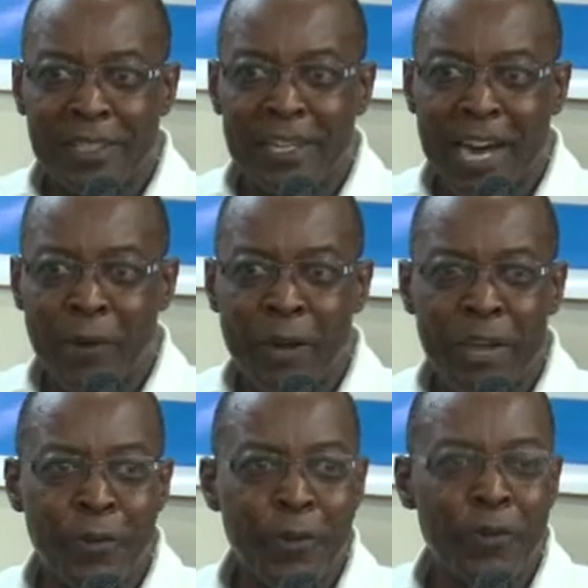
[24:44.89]
how are
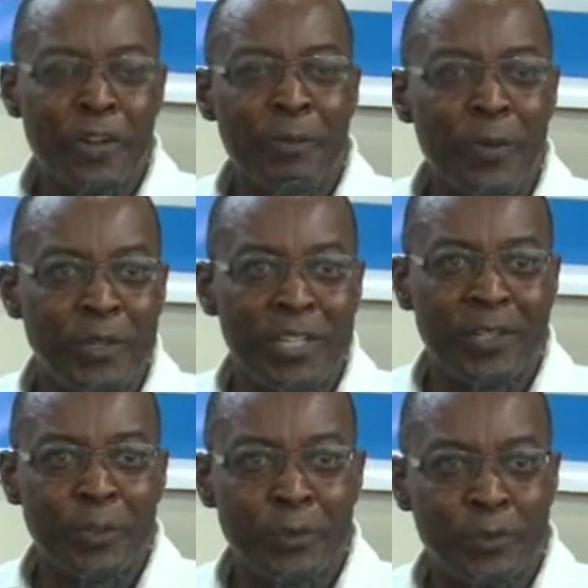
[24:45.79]
you
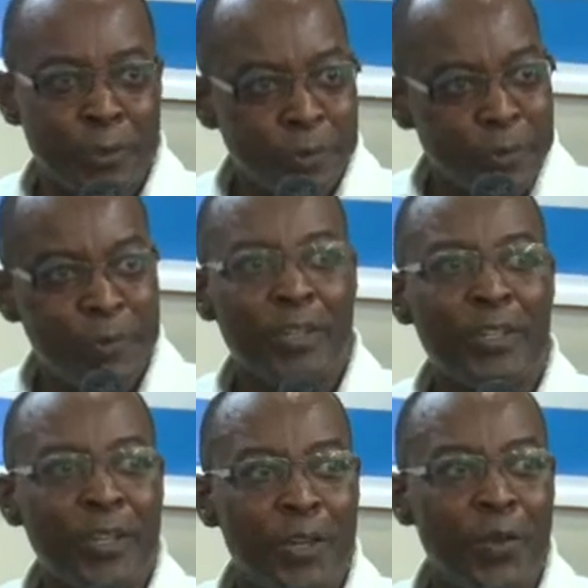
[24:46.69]
contributing to
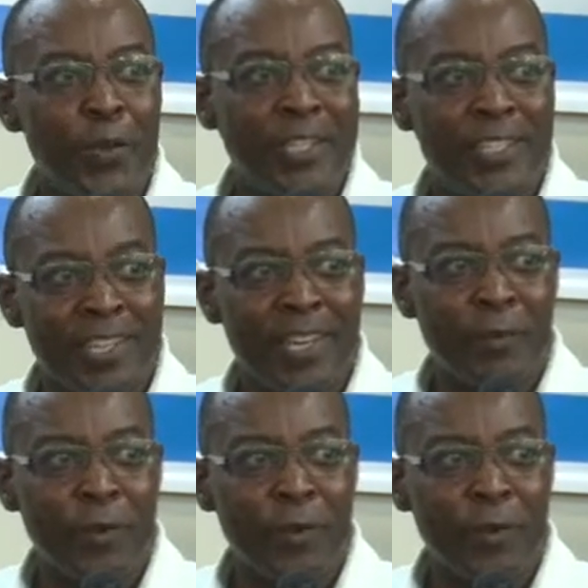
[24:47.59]
UHC?